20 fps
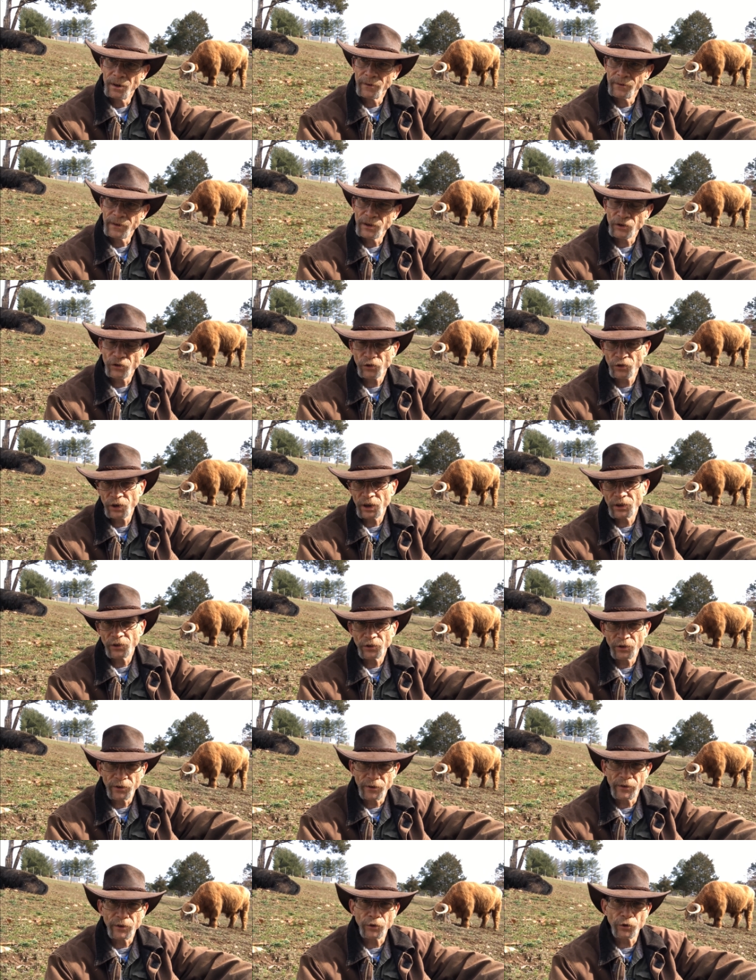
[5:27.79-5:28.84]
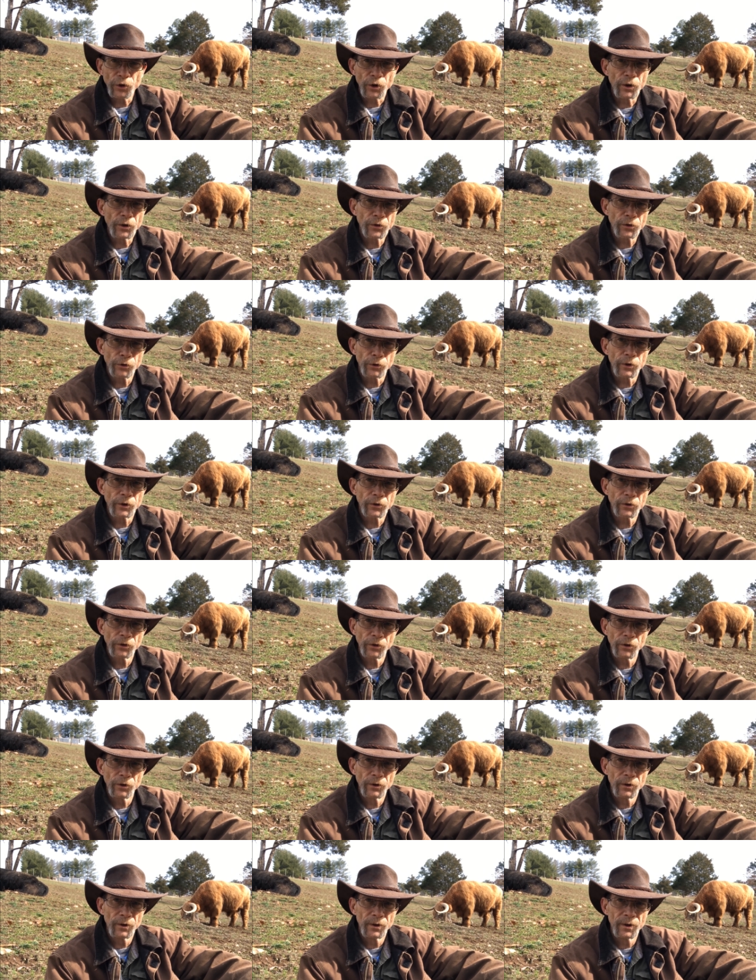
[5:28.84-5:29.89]
that's changing the jaw
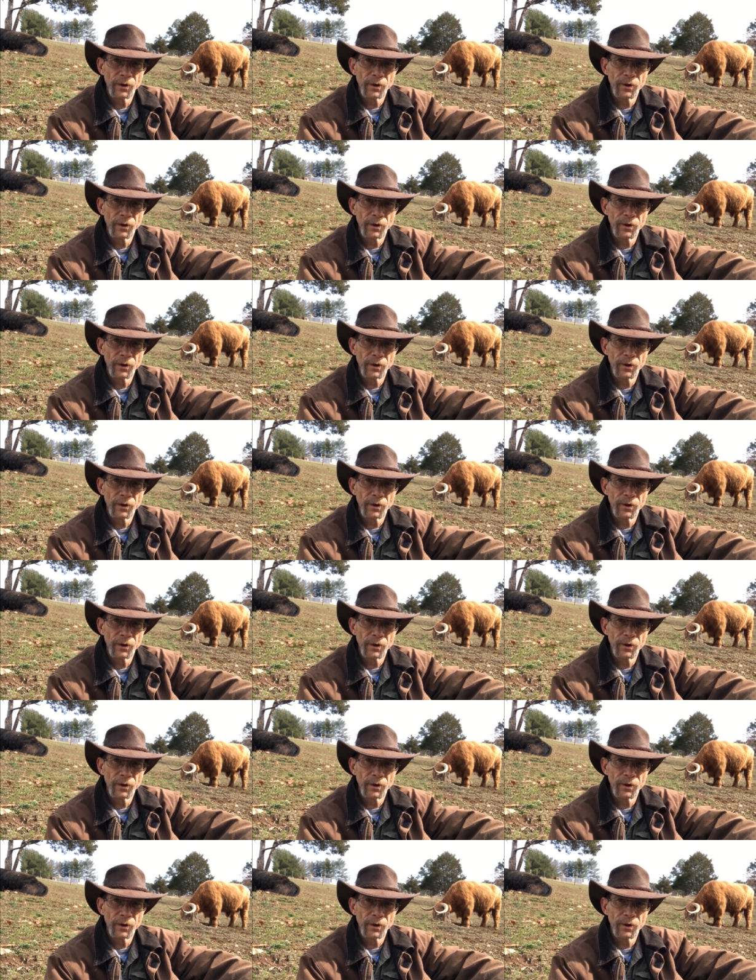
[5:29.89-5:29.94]
structure,